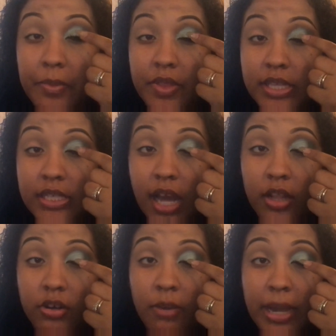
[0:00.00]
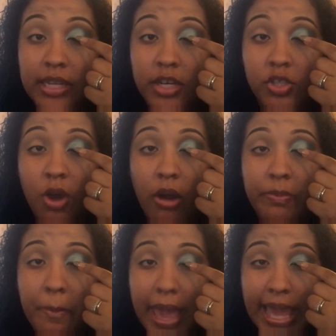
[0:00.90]
This color on my lid is
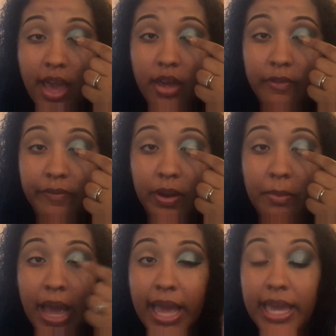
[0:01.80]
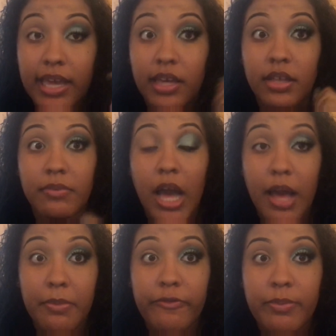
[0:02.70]
called Mate from
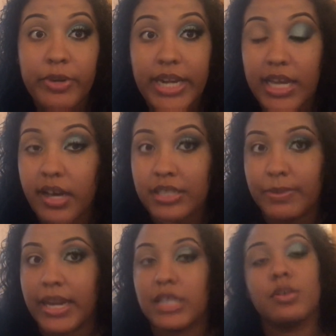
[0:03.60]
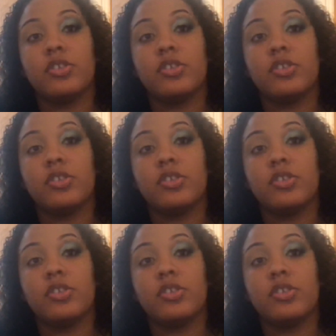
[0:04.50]
Branaé Cosmetics,